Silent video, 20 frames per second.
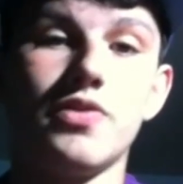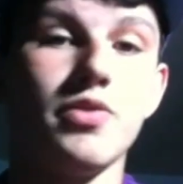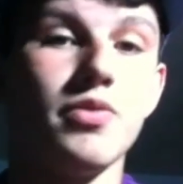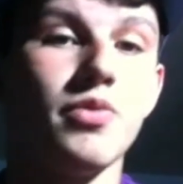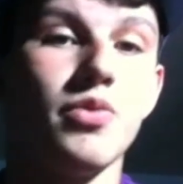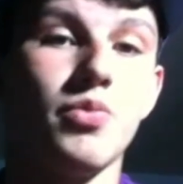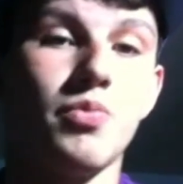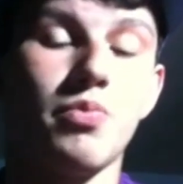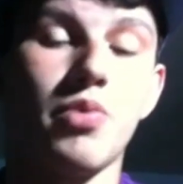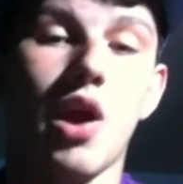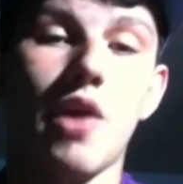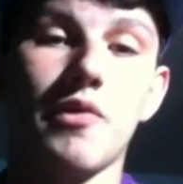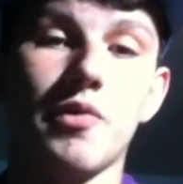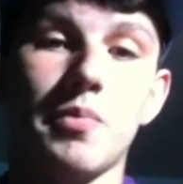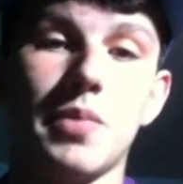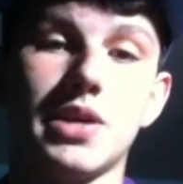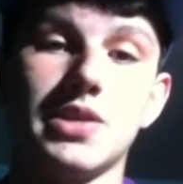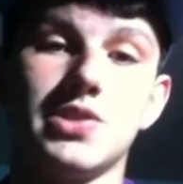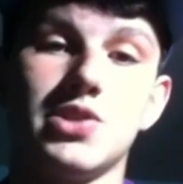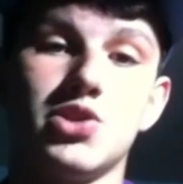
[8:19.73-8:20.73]
If you
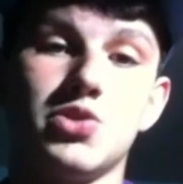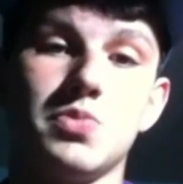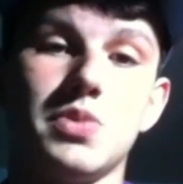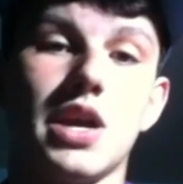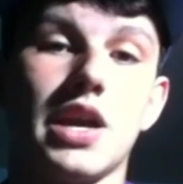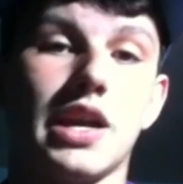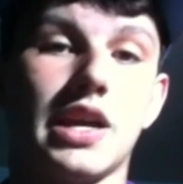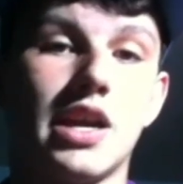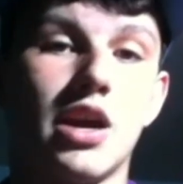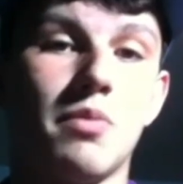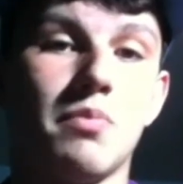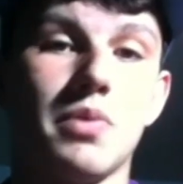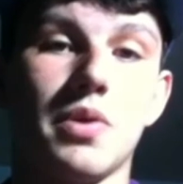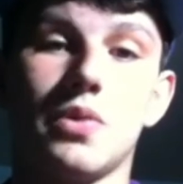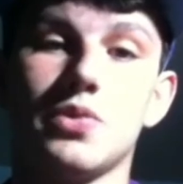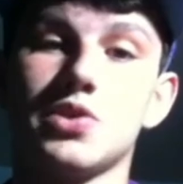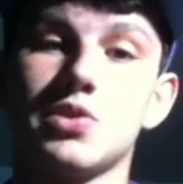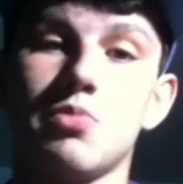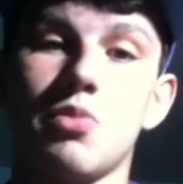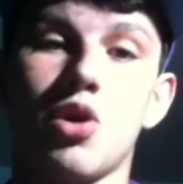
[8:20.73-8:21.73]
private message me, I can help
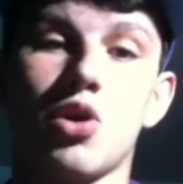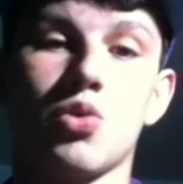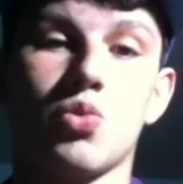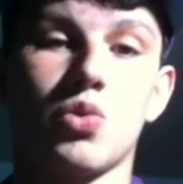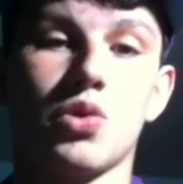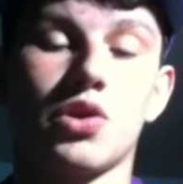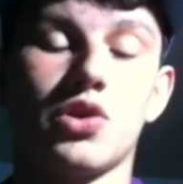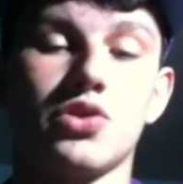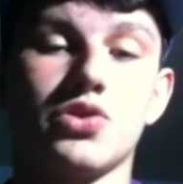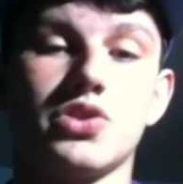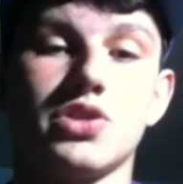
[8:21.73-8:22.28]
you out with some artwork